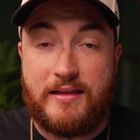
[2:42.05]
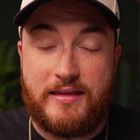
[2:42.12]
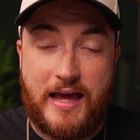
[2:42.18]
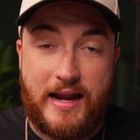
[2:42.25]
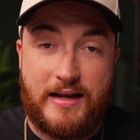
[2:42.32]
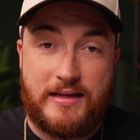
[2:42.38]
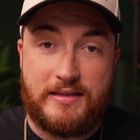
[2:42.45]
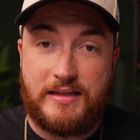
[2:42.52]

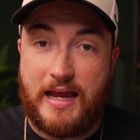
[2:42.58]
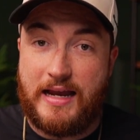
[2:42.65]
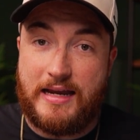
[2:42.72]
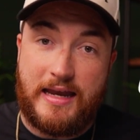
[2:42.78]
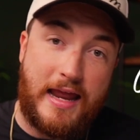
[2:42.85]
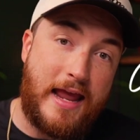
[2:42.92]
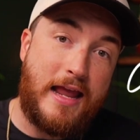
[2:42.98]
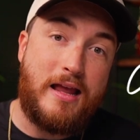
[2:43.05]
That is a
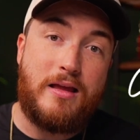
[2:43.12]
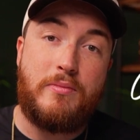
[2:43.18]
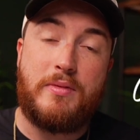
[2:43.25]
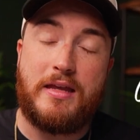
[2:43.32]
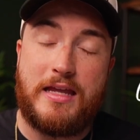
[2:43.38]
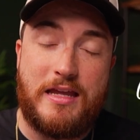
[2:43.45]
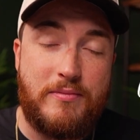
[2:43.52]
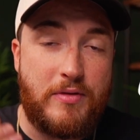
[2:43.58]

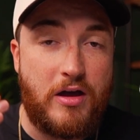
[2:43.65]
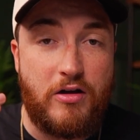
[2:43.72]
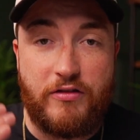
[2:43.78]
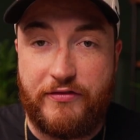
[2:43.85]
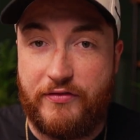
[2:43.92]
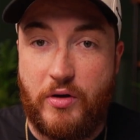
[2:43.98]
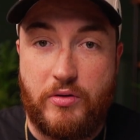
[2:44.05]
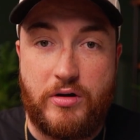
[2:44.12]
name, email,
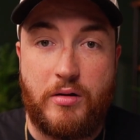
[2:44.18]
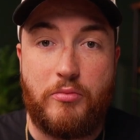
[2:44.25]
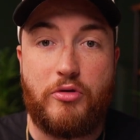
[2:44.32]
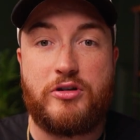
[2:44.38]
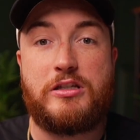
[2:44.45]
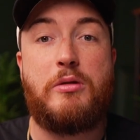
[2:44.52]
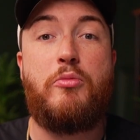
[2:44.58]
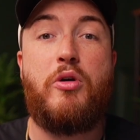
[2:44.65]
phone
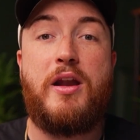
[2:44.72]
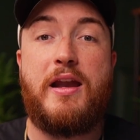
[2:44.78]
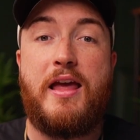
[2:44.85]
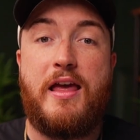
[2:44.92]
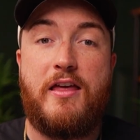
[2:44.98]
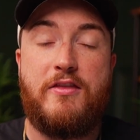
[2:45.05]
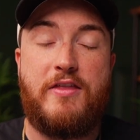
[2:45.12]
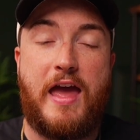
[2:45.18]
number, someone
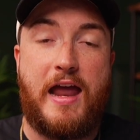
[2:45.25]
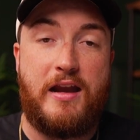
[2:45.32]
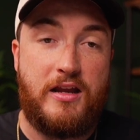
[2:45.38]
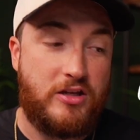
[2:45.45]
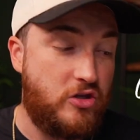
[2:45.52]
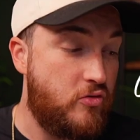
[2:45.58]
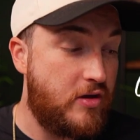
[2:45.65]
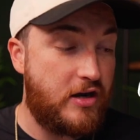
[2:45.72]

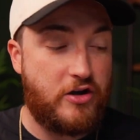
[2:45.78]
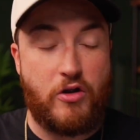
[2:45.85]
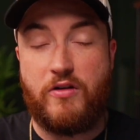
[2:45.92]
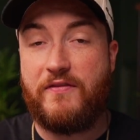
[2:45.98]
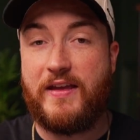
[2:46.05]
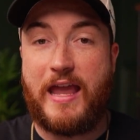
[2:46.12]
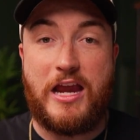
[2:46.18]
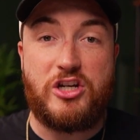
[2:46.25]
that you get a
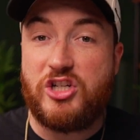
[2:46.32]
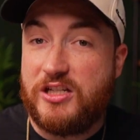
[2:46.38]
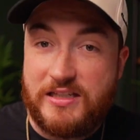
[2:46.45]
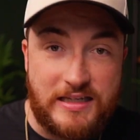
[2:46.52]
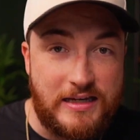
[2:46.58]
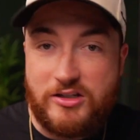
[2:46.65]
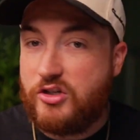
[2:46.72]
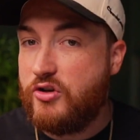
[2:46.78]
notification
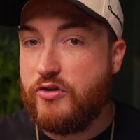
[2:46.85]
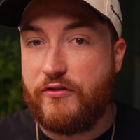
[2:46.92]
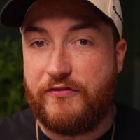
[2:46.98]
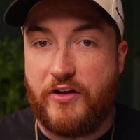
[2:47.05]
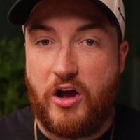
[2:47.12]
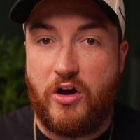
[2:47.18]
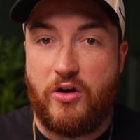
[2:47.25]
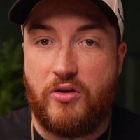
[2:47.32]
sent to your
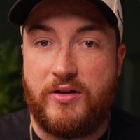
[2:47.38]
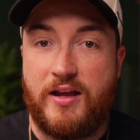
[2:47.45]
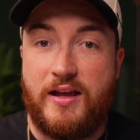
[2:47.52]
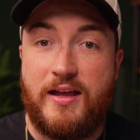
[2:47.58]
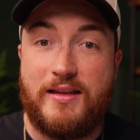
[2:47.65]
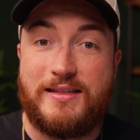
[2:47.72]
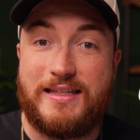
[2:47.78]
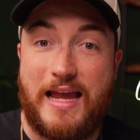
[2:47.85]
phone
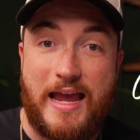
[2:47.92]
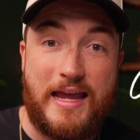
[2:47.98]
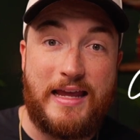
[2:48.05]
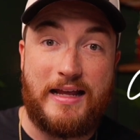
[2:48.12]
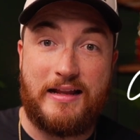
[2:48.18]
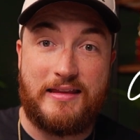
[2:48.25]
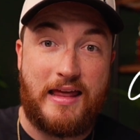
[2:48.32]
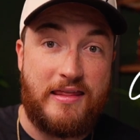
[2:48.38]

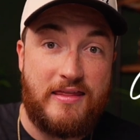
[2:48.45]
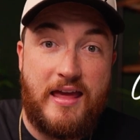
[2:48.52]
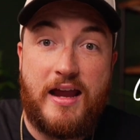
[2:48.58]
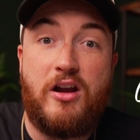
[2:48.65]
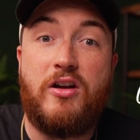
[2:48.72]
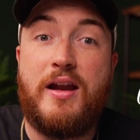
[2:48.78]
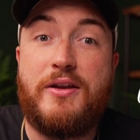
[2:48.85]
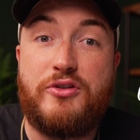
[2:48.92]
saying that they
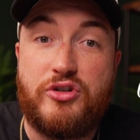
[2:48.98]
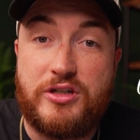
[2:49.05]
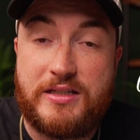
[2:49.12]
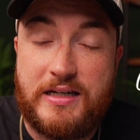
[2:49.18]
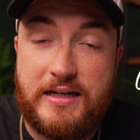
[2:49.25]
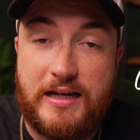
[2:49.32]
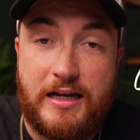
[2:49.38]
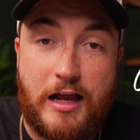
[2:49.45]
are
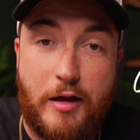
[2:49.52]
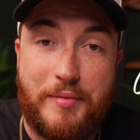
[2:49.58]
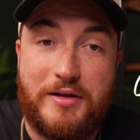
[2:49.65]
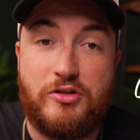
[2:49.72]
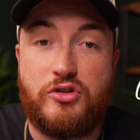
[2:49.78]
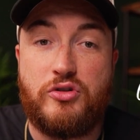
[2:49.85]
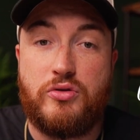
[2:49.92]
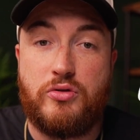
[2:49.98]
interested in
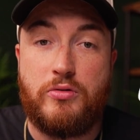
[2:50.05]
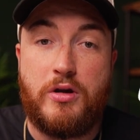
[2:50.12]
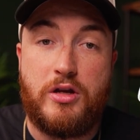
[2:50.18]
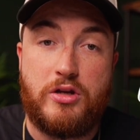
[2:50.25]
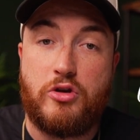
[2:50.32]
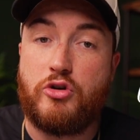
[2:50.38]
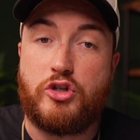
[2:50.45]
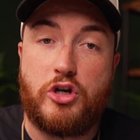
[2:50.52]
coming to
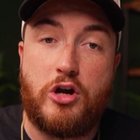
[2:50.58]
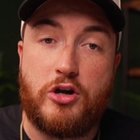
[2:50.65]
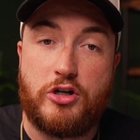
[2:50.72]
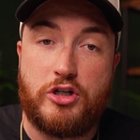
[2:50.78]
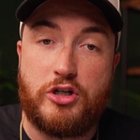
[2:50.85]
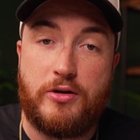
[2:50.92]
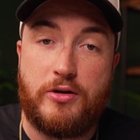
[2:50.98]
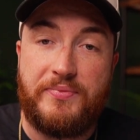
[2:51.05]
your
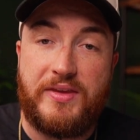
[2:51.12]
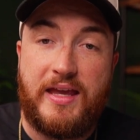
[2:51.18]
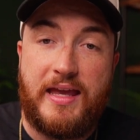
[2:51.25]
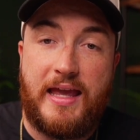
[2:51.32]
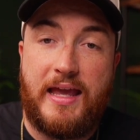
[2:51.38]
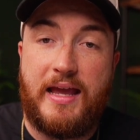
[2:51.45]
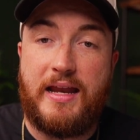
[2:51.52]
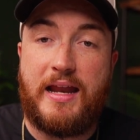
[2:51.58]
church.
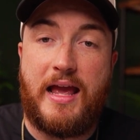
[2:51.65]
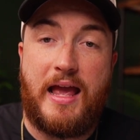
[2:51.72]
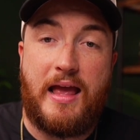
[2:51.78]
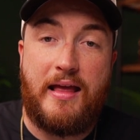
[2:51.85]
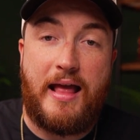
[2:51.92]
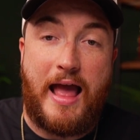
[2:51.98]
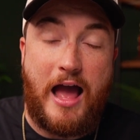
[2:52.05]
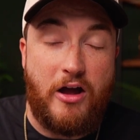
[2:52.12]
And
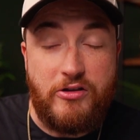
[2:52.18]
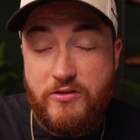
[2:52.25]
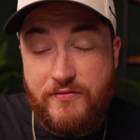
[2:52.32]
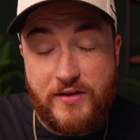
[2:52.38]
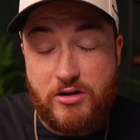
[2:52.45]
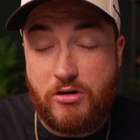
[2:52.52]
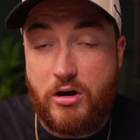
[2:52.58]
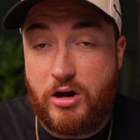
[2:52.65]
how you
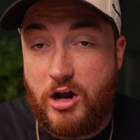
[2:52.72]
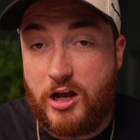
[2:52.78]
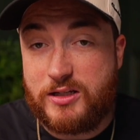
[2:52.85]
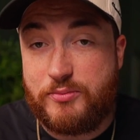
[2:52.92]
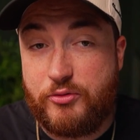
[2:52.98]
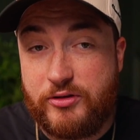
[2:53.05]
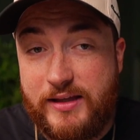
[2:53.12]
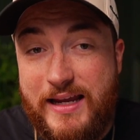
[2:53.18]
figure out
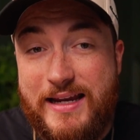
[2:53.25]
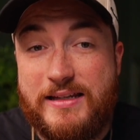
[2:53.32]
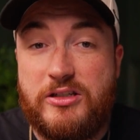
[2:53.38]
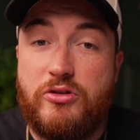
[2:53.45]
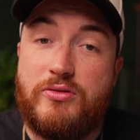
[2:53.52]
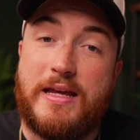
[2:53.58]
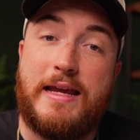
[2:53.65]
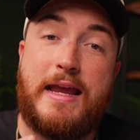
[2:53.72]
cost per lead is
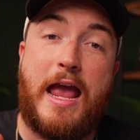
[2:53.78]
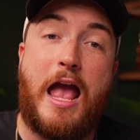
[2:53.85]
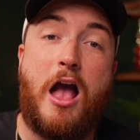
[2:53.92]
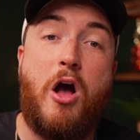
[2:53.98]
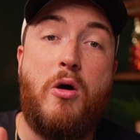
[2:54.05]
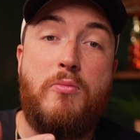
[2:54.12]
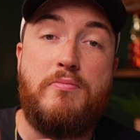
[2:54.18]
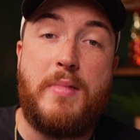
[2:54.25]
you take
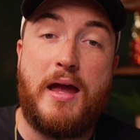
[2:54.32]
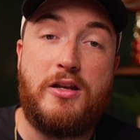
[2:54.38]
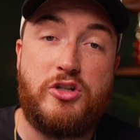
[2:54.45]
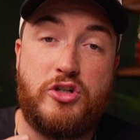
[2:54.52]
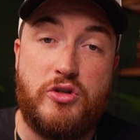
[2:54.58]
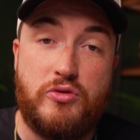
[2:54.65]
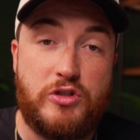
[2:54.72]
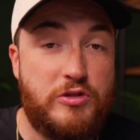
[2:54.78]
how
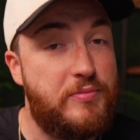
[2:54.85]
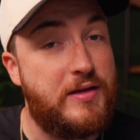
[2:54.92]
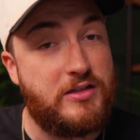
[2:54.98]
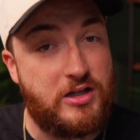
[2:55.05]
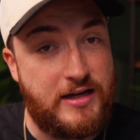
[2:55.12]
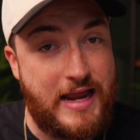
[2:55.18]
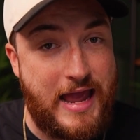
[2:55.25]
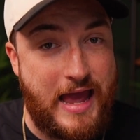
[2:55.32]
much you spend
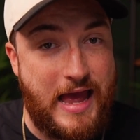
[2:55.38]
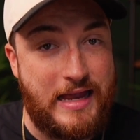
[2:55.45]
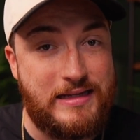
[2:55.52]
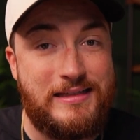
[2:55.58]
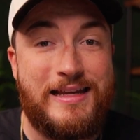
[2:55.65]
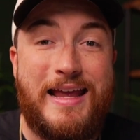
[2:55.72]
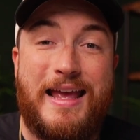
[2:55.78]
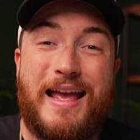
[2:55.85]
on
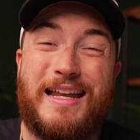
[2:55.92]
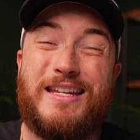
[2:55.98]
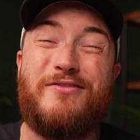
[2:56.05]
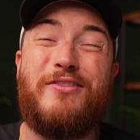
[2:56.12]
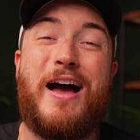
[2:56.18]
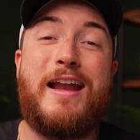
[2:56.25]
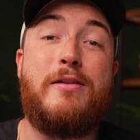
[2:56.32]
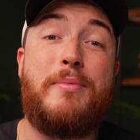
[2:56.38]
ads and
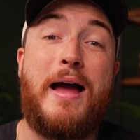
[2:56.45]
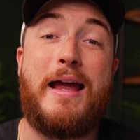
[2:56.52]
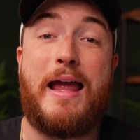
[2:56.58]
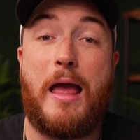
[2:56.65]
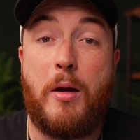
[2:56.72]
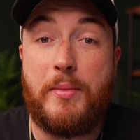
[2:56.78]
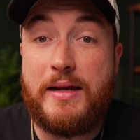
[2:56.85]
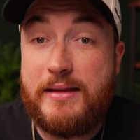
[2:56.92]
divide it by
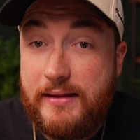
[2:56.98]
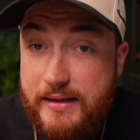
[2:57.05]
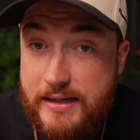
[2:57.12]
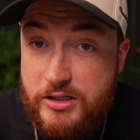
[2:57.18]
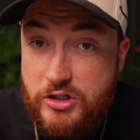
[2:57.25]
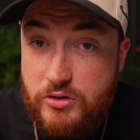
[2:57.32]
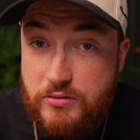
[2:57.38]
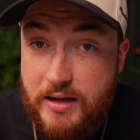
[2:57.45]
how many
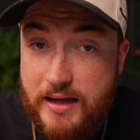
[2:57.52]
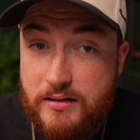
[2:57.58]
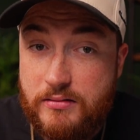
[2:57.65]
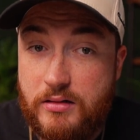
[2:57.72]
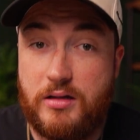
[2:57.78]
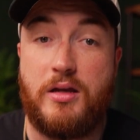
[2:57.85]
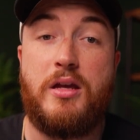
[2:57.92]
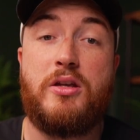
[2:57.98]
leads you get.
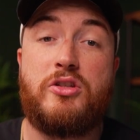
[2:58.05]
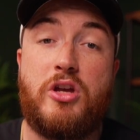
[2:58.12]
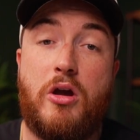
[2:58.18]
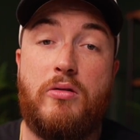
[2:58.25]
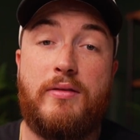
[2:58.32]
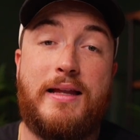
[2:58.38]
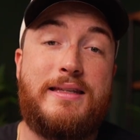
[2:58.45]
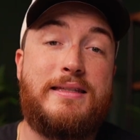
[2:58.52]

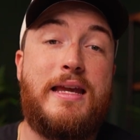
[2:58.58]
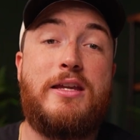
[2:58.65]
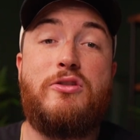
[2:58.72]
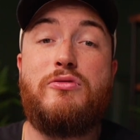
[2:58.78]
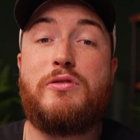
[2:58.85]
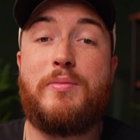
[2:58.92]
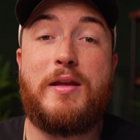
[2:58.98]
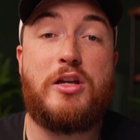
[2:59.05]
So let's say
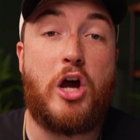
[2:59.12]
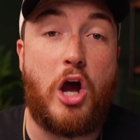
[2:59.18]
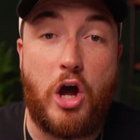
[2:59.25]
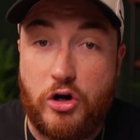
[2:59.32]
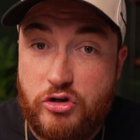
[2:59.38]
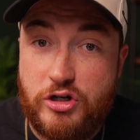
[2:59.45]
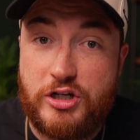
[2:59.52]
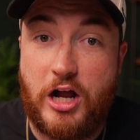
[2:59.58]
you spend
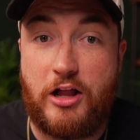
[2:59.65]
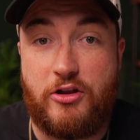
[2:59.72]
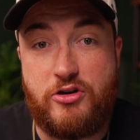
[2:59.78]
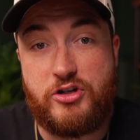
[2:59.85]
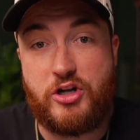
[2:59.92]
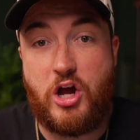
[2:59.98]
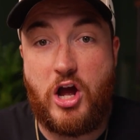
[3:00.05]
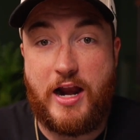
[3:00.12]

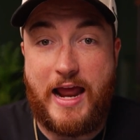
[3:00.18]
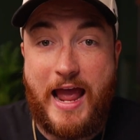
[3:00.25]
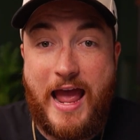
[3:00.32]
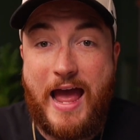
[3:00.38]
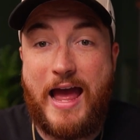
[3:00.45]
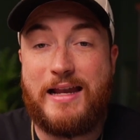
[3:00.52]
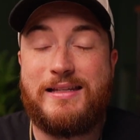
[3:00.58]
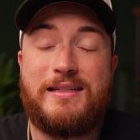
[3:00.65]
$100 on
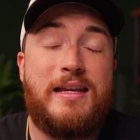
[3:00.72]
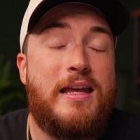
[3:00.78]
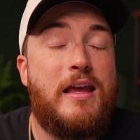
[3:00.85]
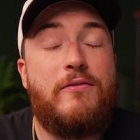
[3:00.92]
ads.